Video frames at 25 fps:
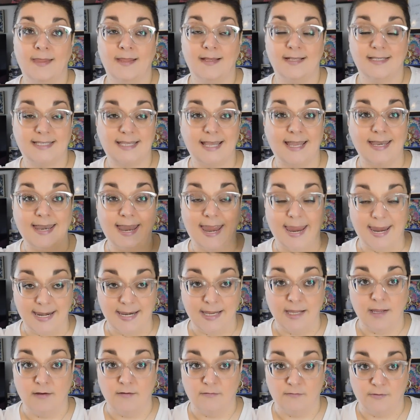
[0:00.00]
send
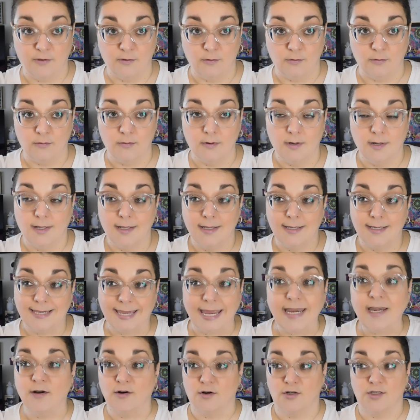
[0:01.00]
any of you
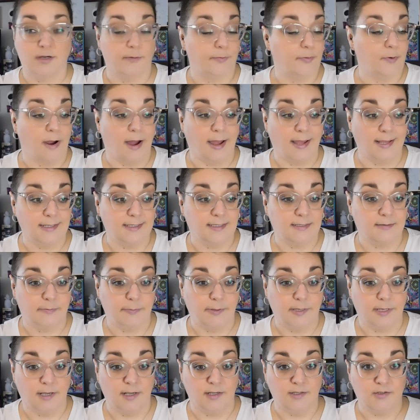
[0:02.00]
Kinder Surprise,
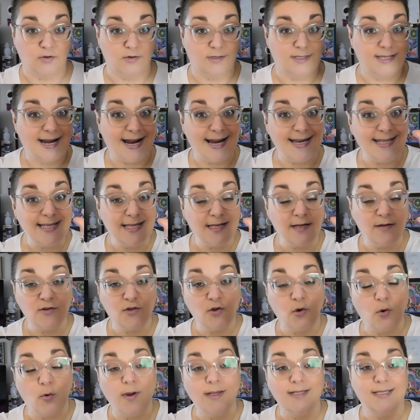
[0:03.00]
because there's tiny little
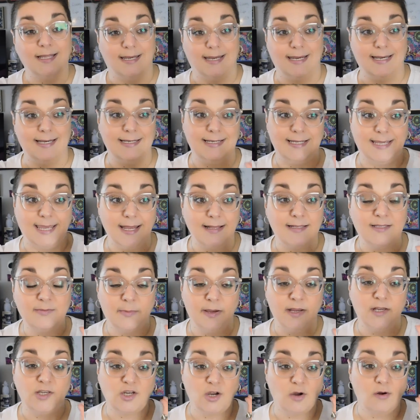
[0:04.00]
toys in it and kids
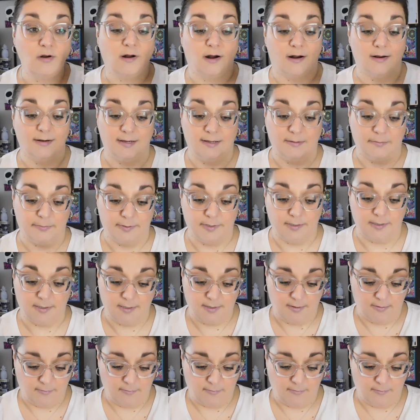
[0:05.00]
might choke on it, but